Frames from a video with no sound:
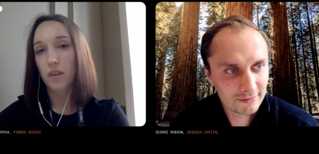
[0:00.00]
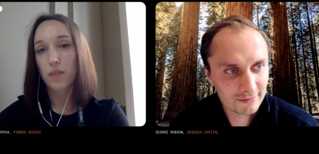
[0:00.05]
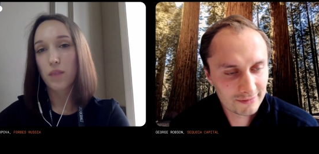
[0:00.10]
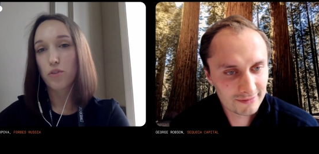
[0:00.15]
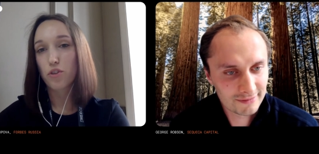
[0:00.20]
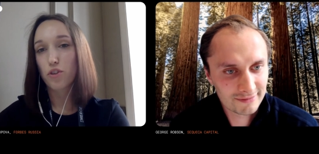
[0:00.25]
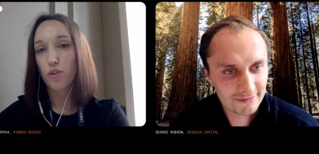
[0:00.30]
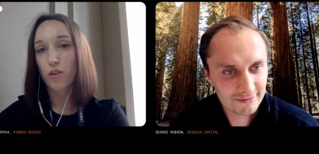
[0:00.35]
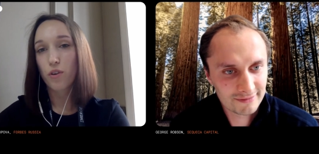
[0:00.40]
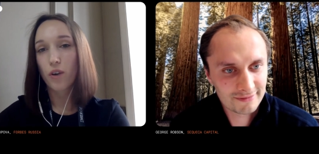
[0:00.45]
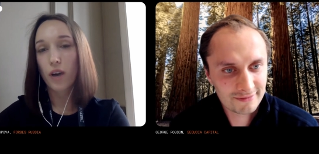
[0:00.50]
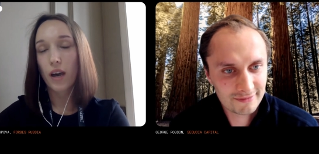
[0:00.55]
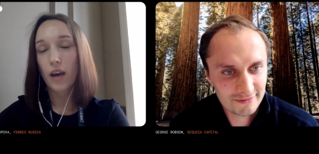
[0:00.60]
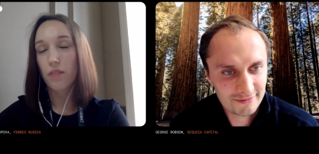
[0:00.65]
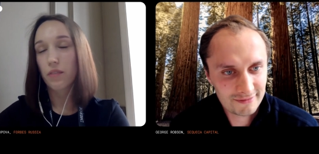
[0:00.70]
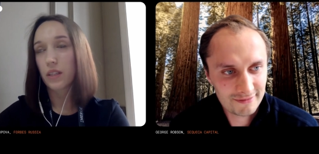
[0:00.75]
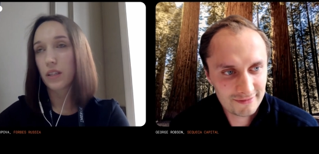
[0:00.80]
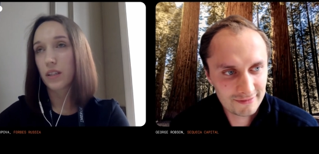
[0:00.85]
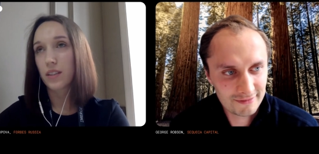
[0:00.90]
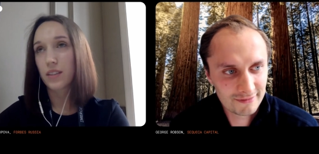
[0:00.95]
Speaker 1: I'm sure you
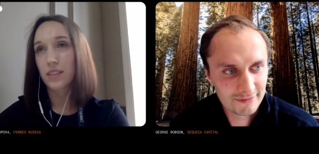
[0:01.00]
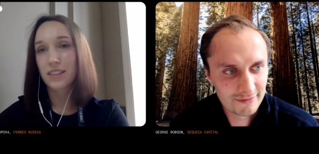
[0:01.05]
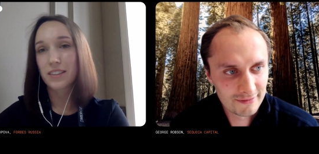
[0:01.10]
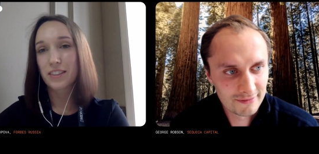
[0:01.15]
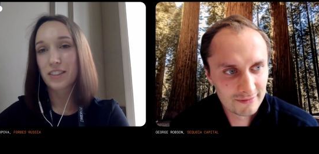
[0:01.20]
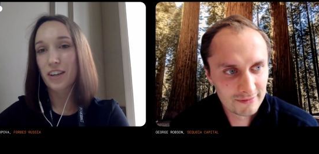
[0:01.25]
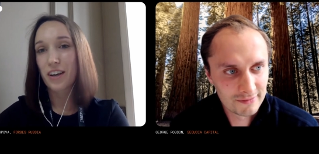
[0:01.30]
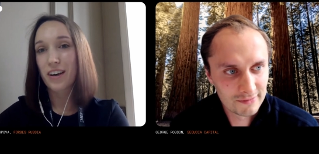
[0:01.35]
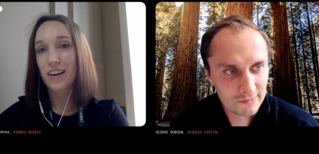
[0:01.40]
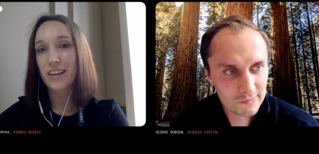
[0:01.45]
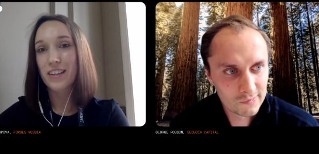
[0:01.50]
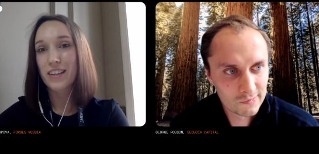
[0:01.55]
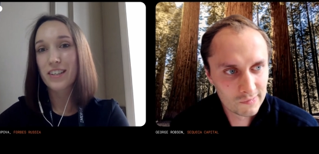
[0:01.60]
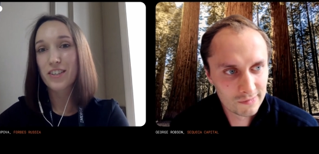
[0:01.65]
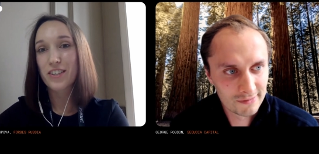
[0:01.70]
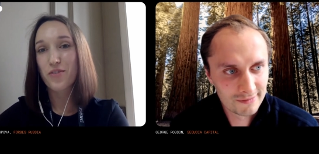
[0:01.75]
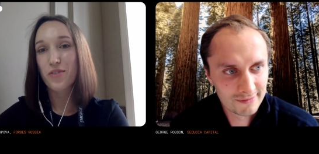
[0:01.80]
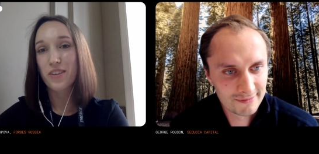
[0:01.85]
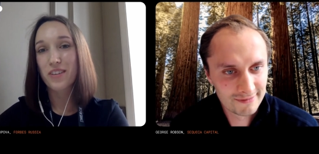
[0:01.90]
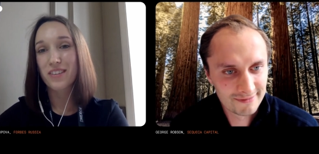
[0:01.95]
have like
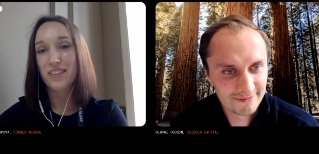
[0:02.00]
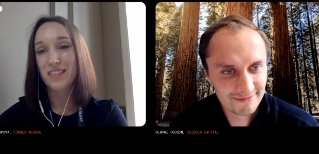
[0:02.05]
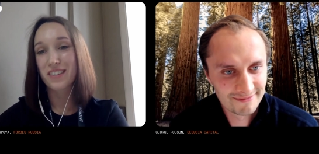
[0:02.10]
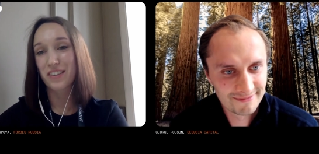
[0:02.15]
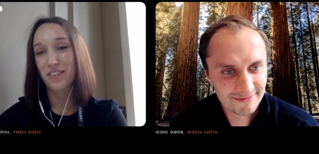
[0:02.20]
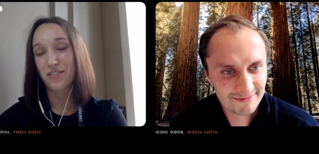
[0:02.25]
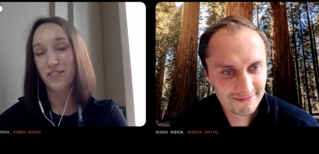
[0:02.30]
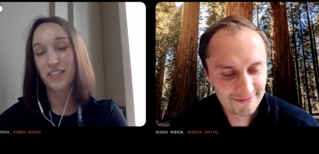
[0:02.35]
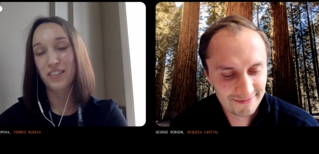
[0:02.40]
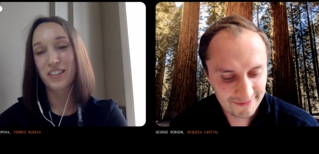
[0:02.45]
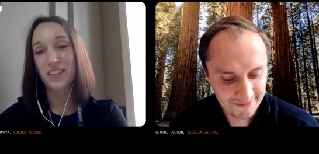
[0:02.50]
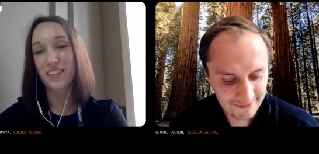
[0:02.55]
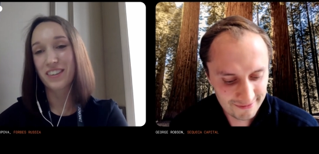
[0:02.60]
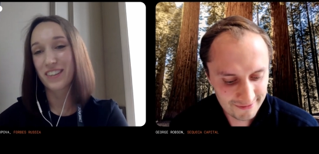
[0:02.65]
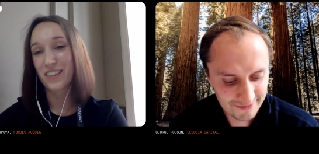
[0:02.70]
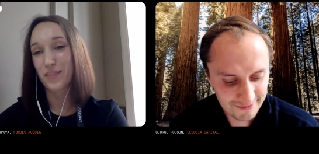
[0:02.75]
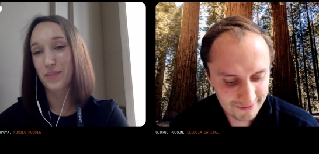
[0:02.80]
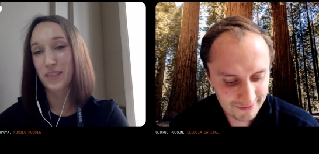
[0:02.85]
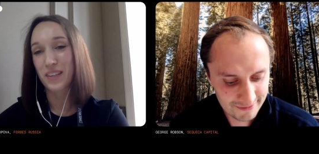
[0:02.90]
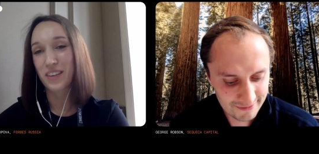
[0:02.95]
hundreds of
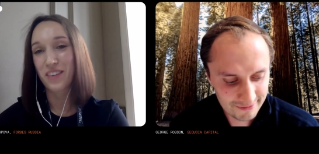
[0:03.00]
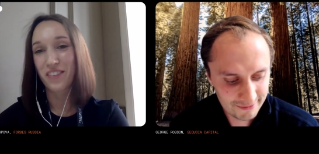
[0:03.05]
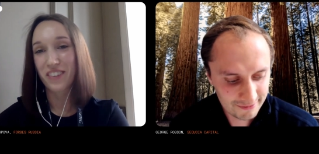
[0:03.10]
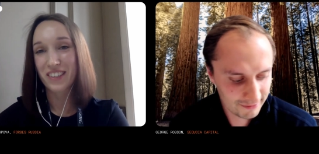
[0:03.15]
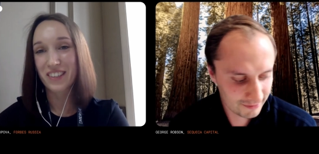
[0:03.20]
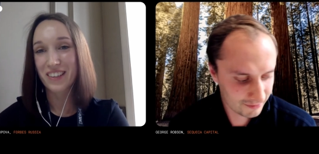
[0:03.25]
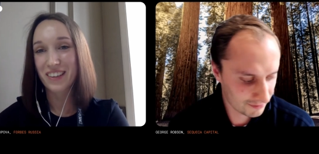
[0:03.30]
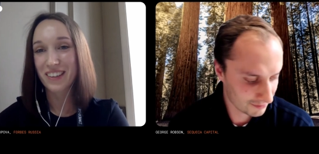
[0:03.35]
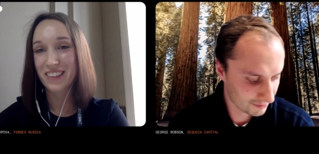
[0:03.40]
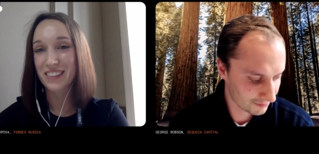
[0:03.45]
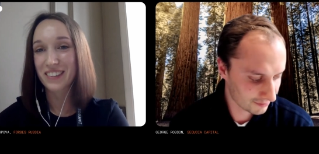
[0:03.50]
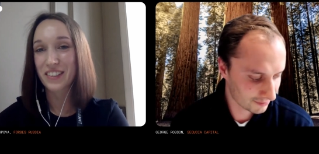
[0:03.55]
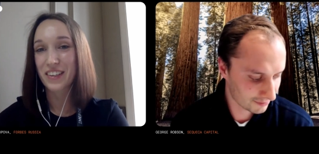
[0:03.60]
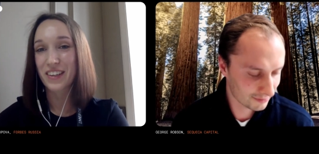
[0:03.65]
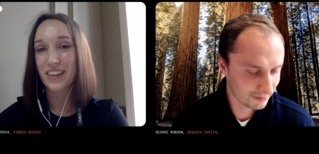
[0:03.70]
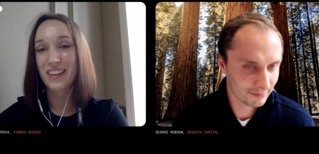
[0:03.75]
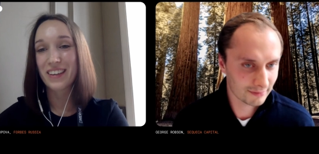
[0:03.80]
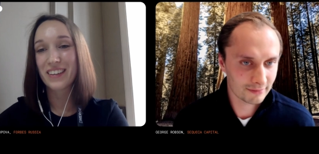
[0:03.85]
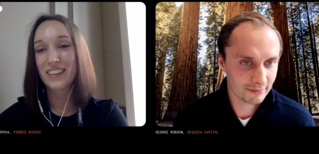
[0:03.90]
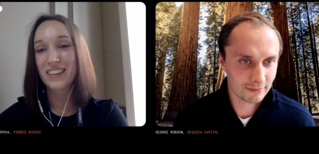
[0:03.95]
startups every single
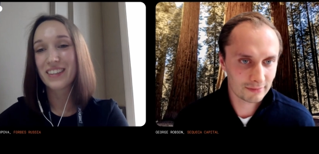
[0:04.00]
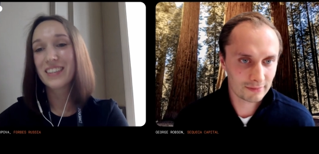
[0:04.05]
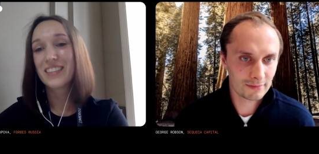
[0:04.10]
day,